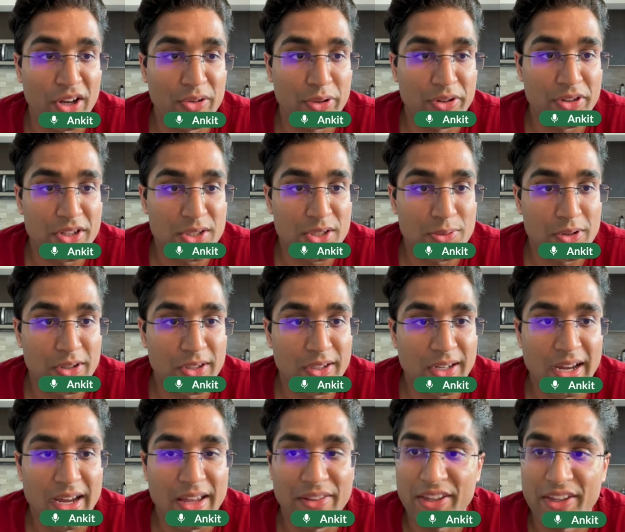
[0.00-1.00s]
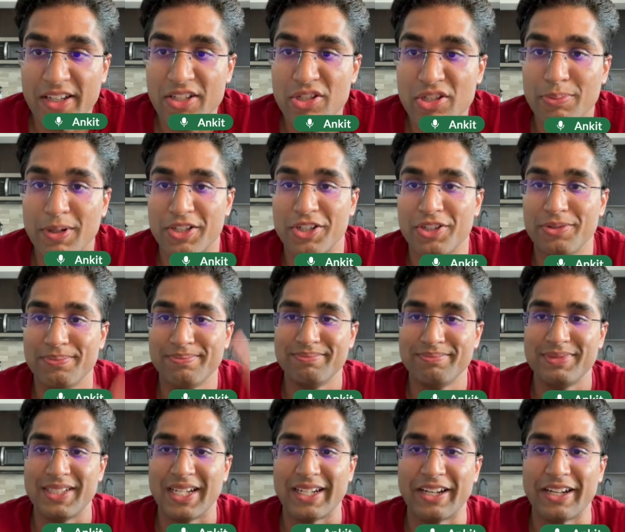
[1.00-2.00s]
with this one, and thanks so much.
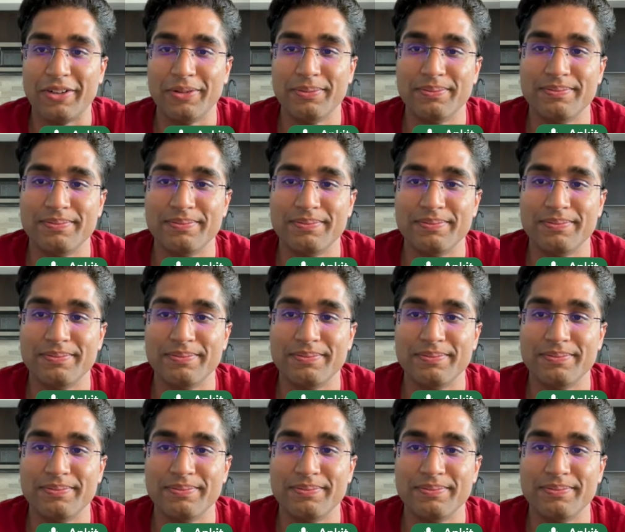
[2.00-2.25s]
Take care.